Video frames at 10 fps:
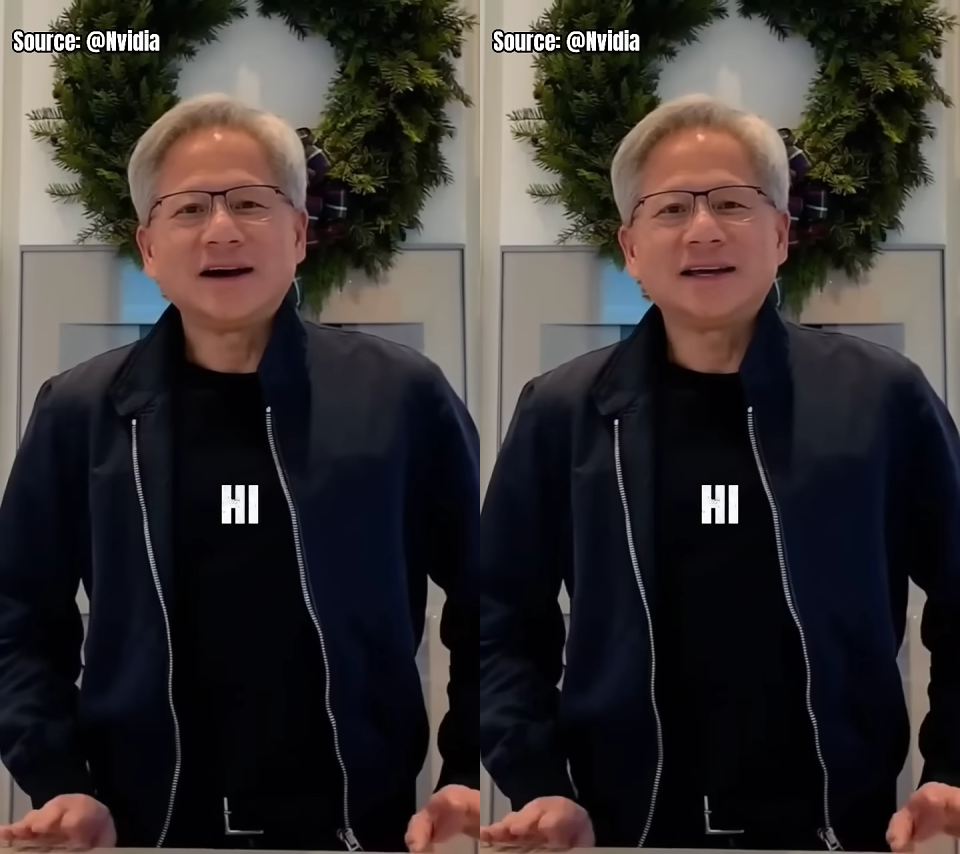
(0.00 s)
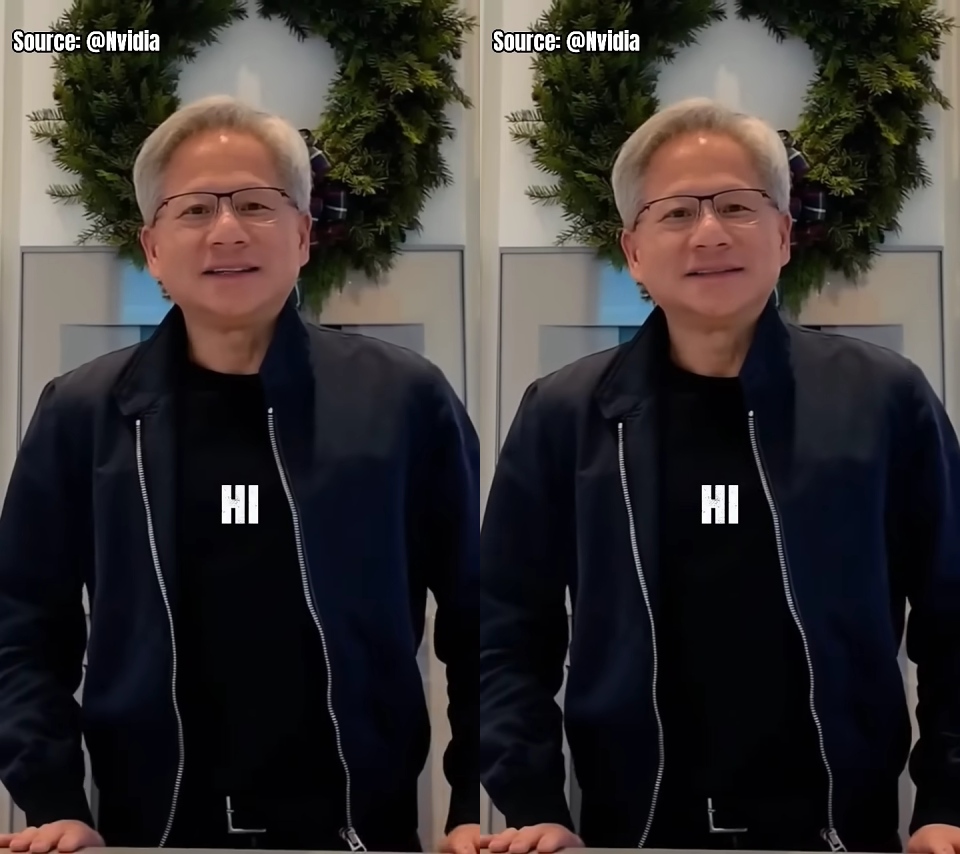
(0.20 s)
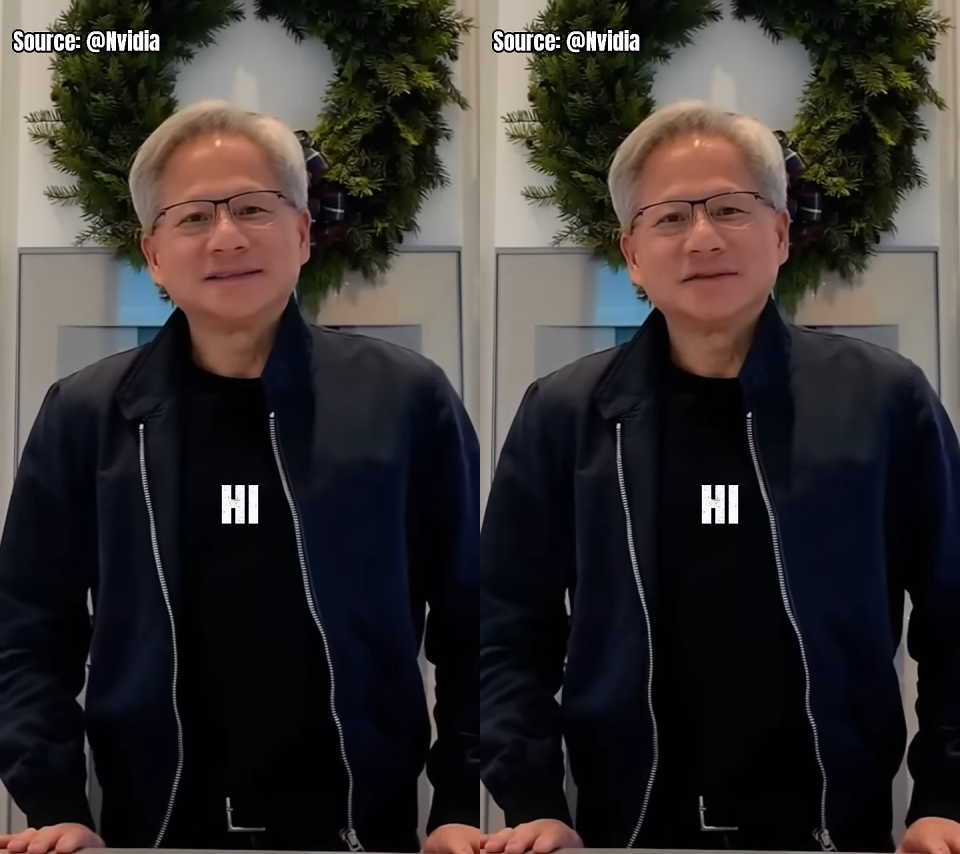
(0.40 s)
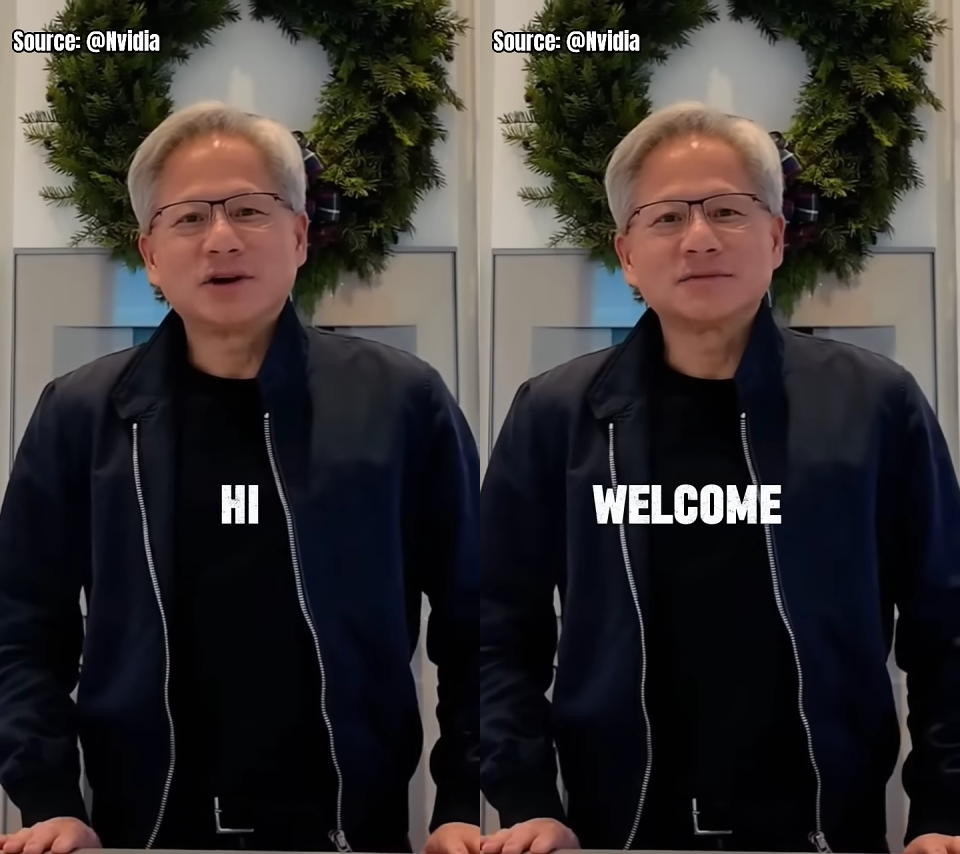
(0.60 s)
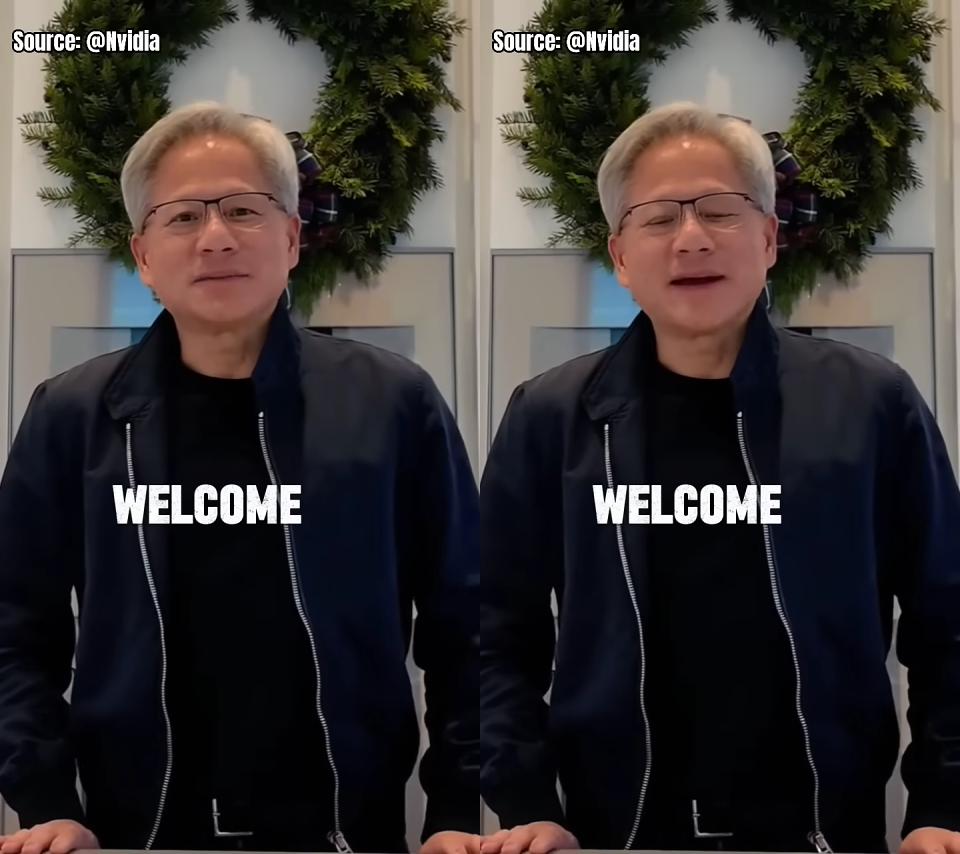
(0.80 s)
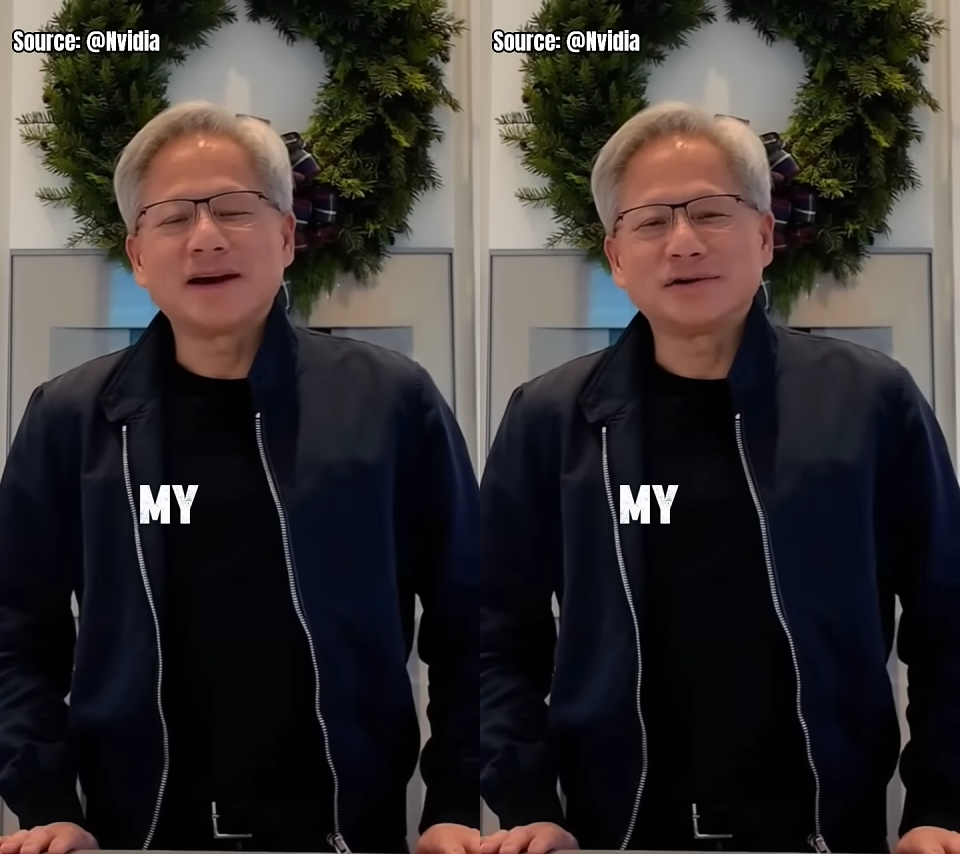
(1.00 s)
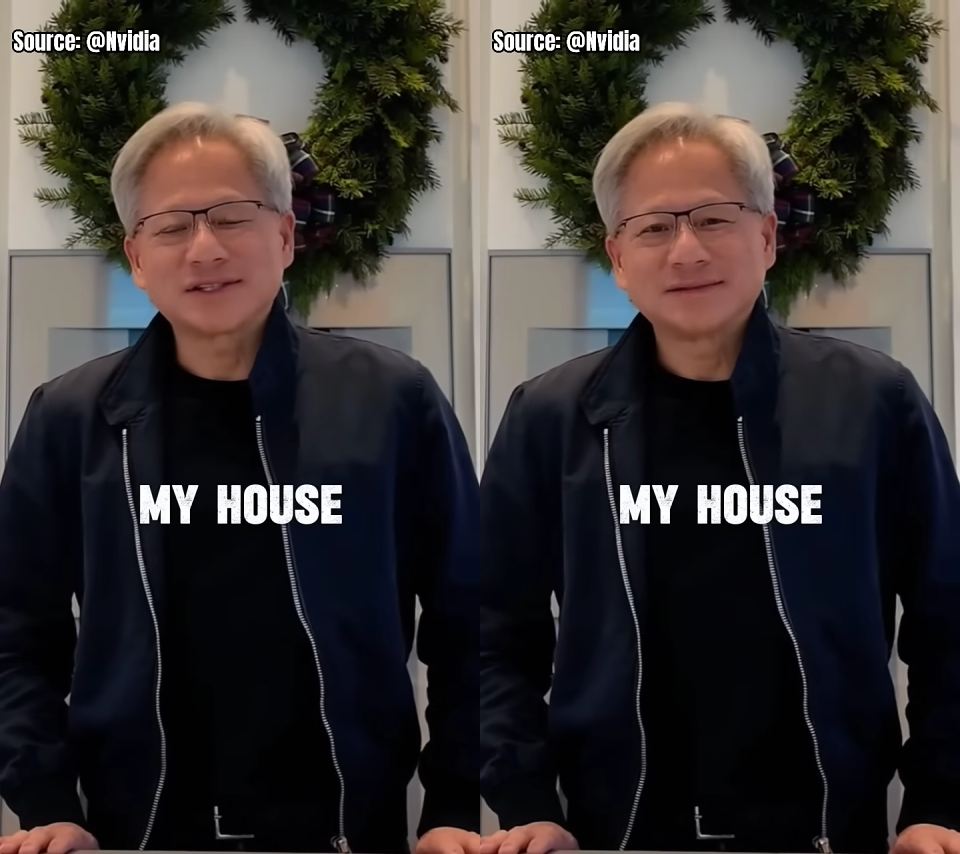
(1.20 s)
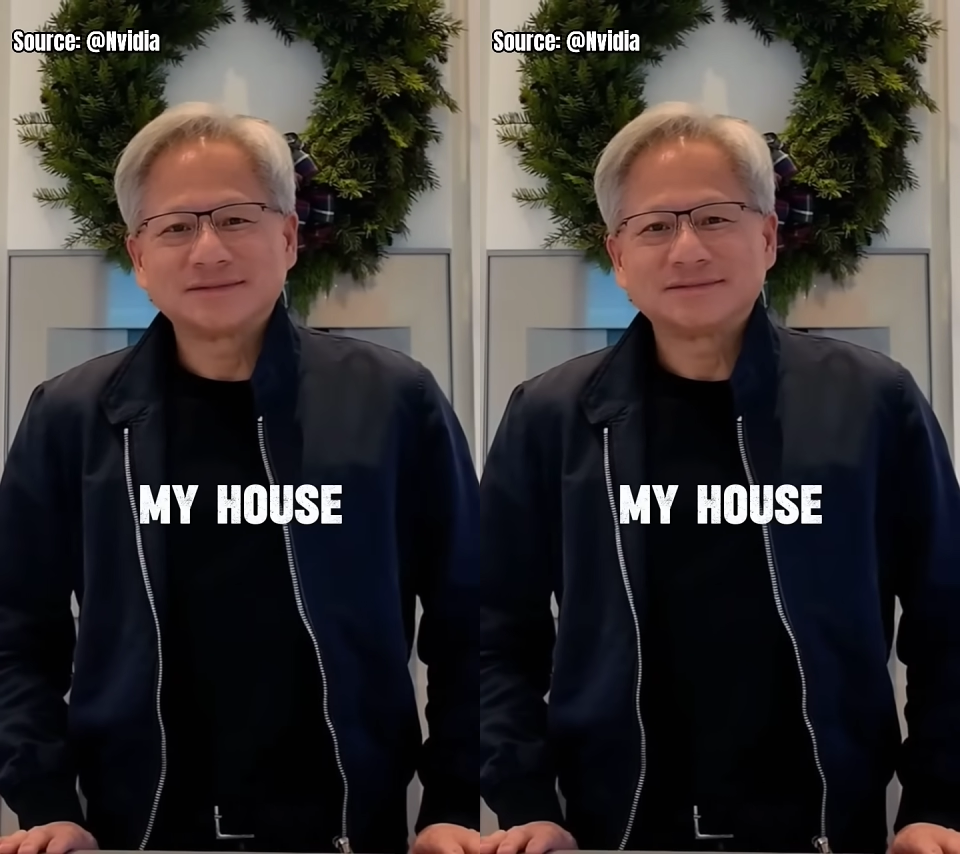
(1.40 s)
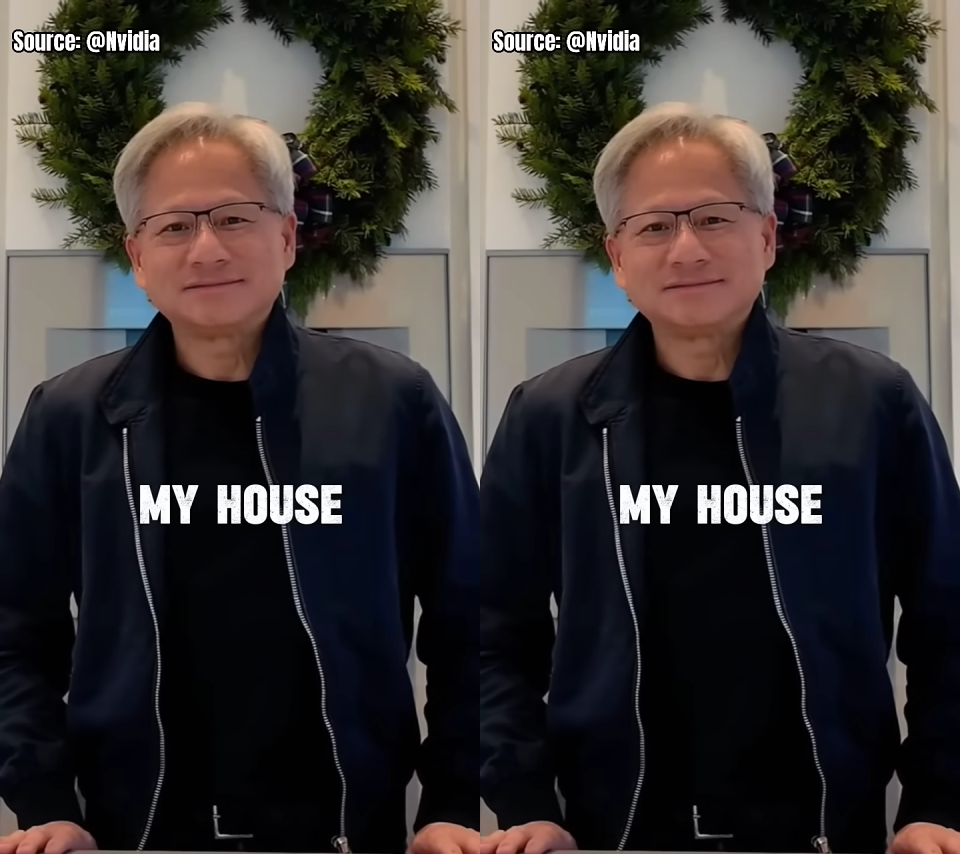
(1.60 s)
Hi, welcome to my house.